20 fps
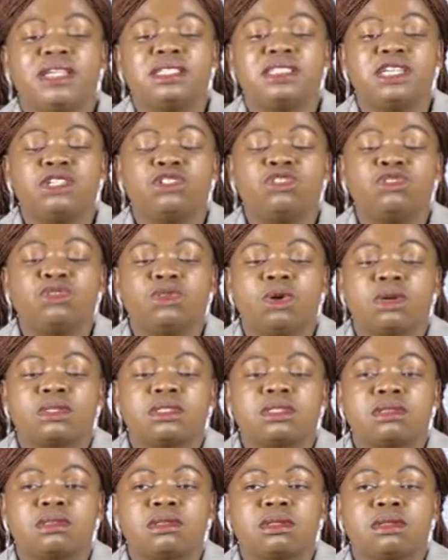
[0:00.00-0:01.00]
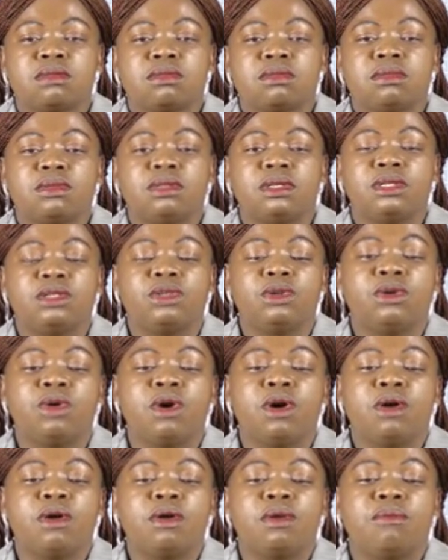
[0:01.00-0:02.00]
did not, you
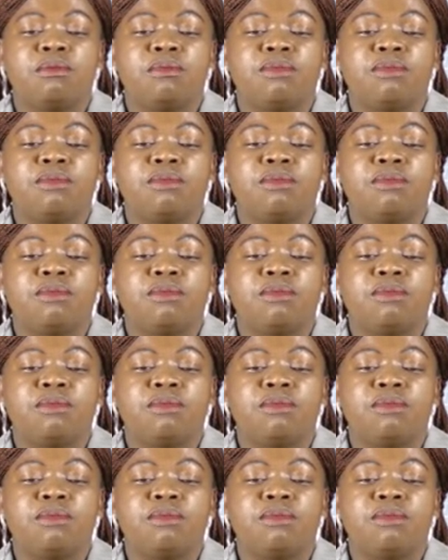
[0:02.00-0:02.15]
know,